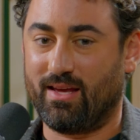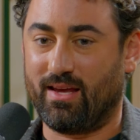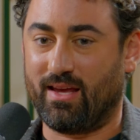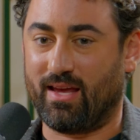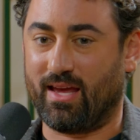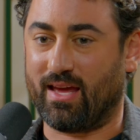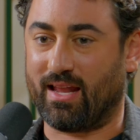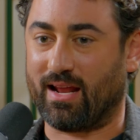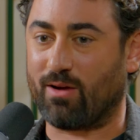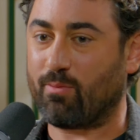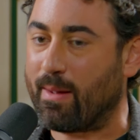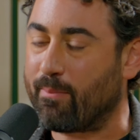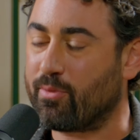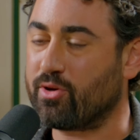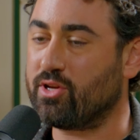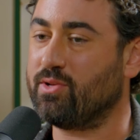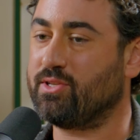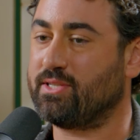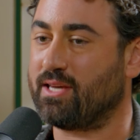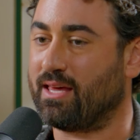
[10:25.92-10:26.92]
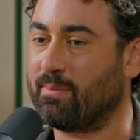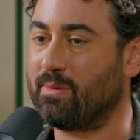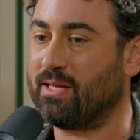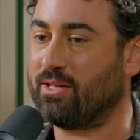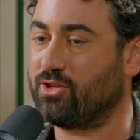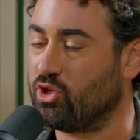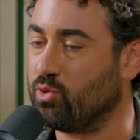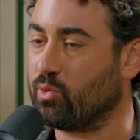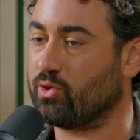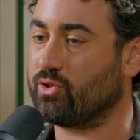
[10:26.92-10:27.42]
And I remember you telling me
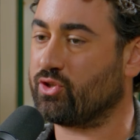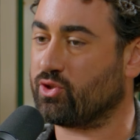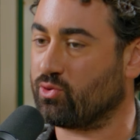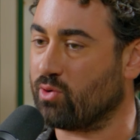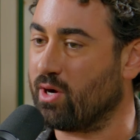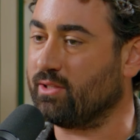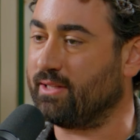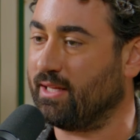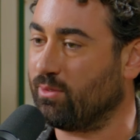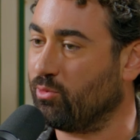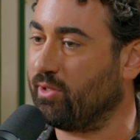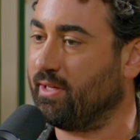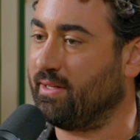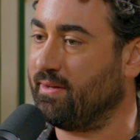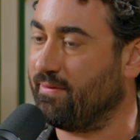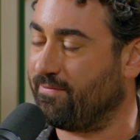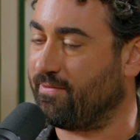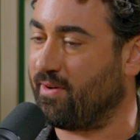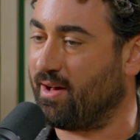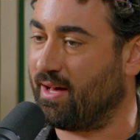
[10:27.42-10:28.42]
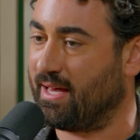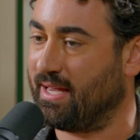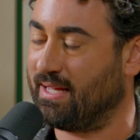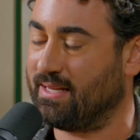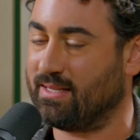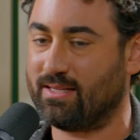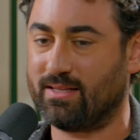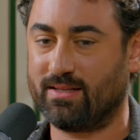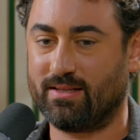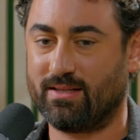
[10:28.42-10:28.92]
that you were struggling really to
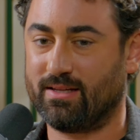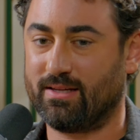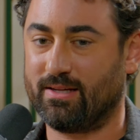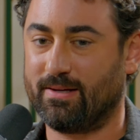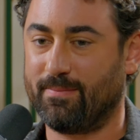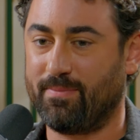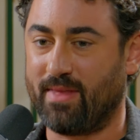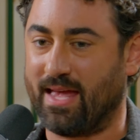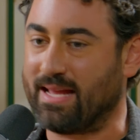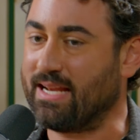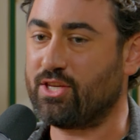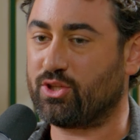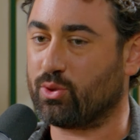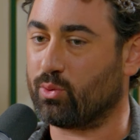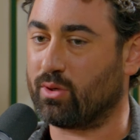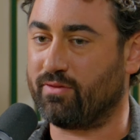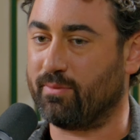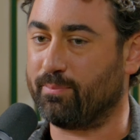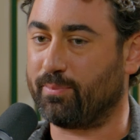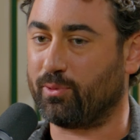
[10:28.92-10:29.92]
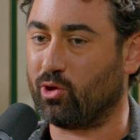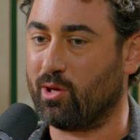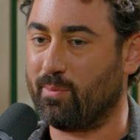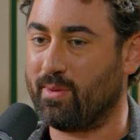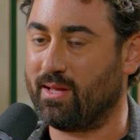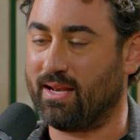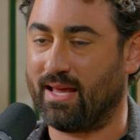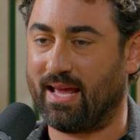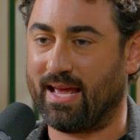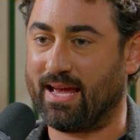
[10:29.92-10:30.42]
find any sort of
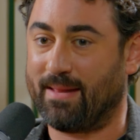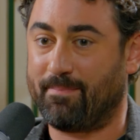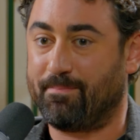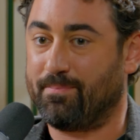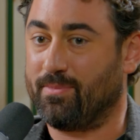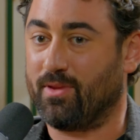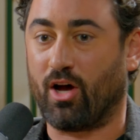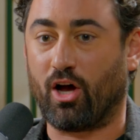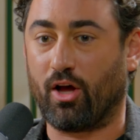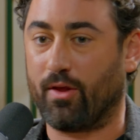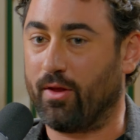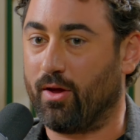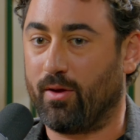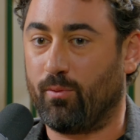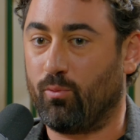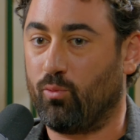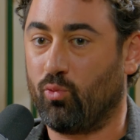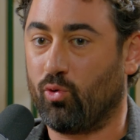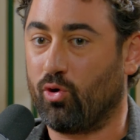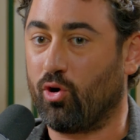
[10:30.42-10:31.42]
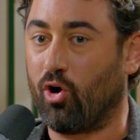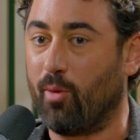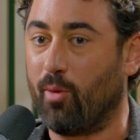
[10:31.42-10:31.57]
employment and were